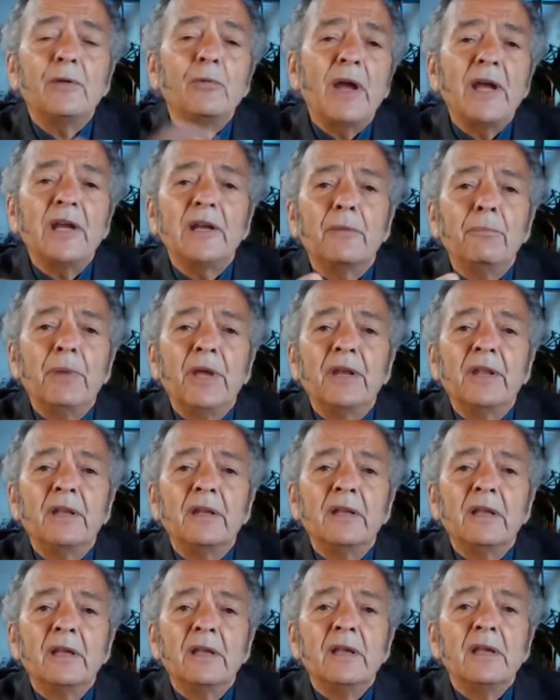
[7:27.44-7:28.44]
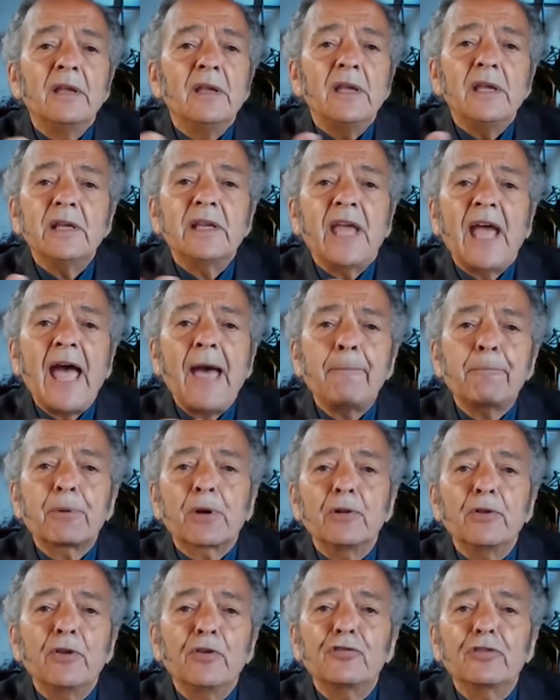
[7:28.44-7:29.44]
Hey, wait a minute. In
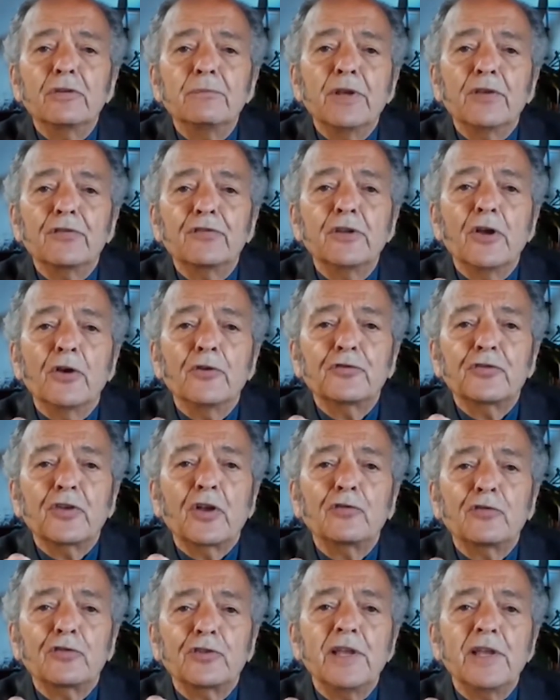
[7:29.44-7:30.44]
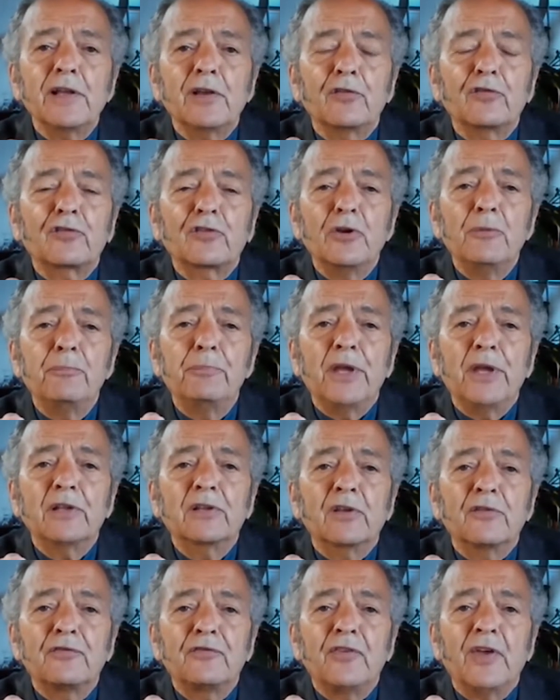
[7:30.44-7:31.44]
capitalism, there's no such thing as too
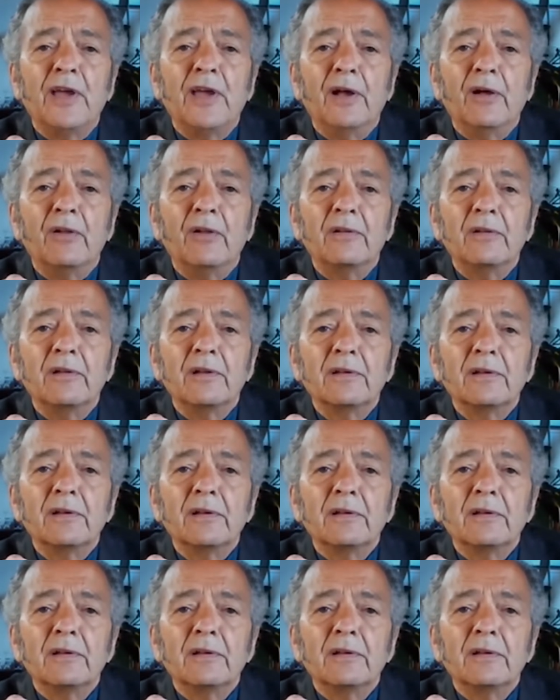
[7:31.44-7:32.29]
big to fail.